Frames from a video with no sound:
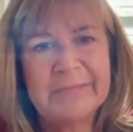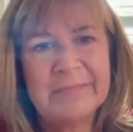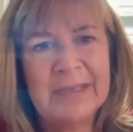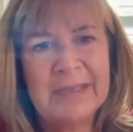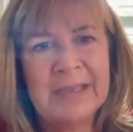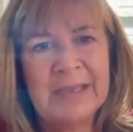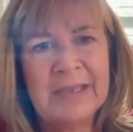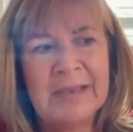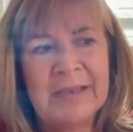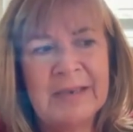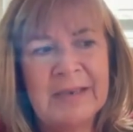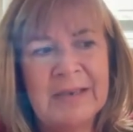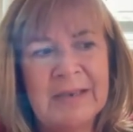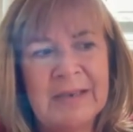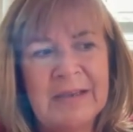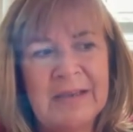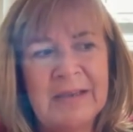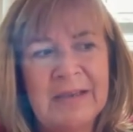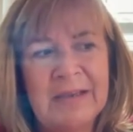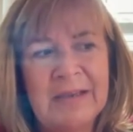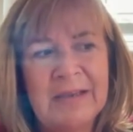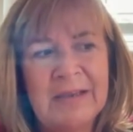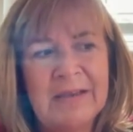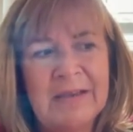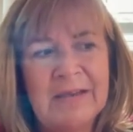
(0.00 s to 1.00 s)
in
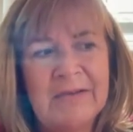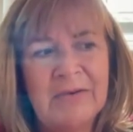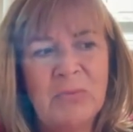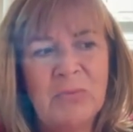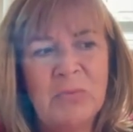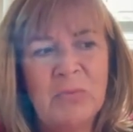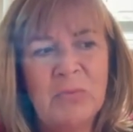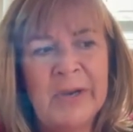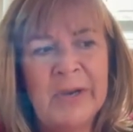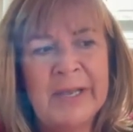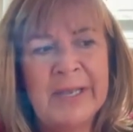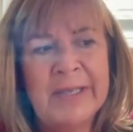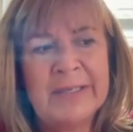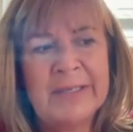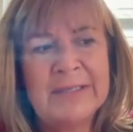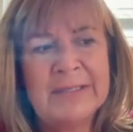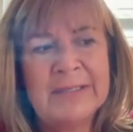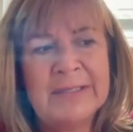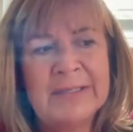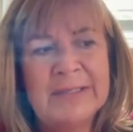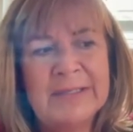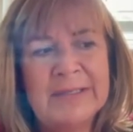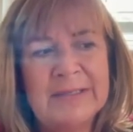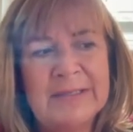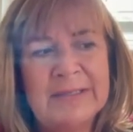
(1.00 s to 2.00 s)

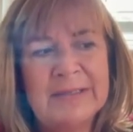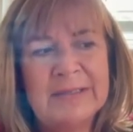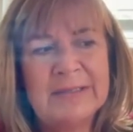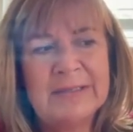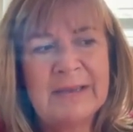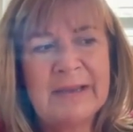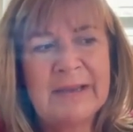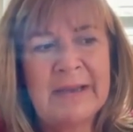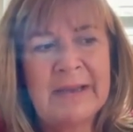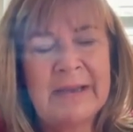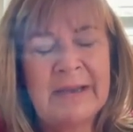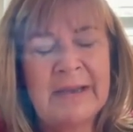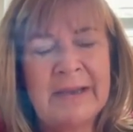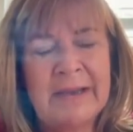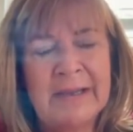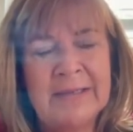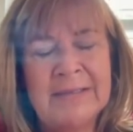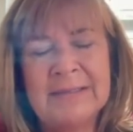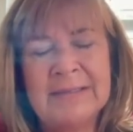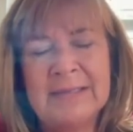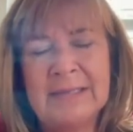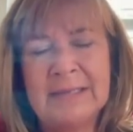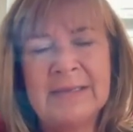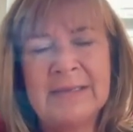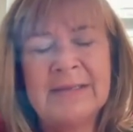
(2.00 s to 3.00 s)
what I
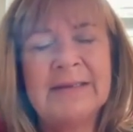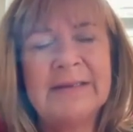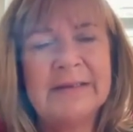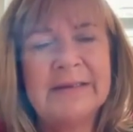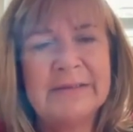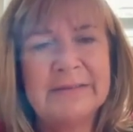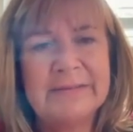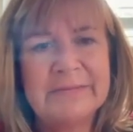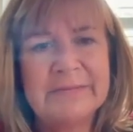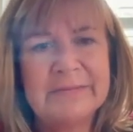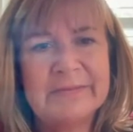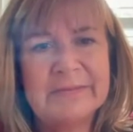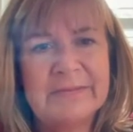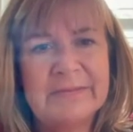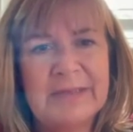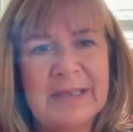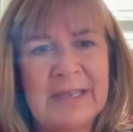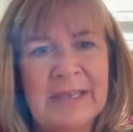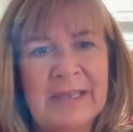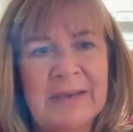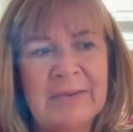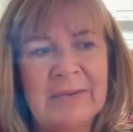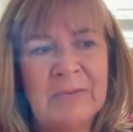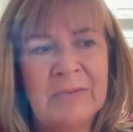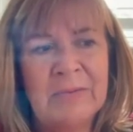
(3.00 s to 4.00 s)
did,
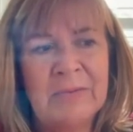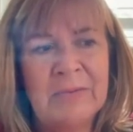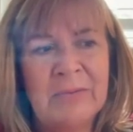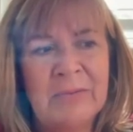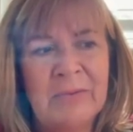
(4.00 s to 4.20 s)
and